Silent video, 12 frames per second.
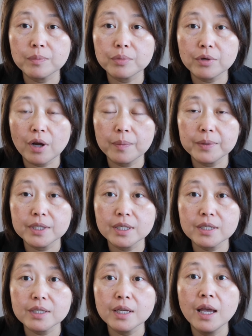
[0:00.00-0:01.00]

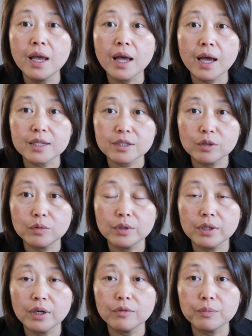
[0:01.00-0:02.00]
properties has
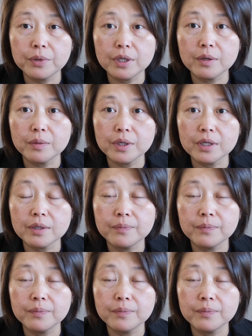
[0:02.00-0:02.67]
cooling off period.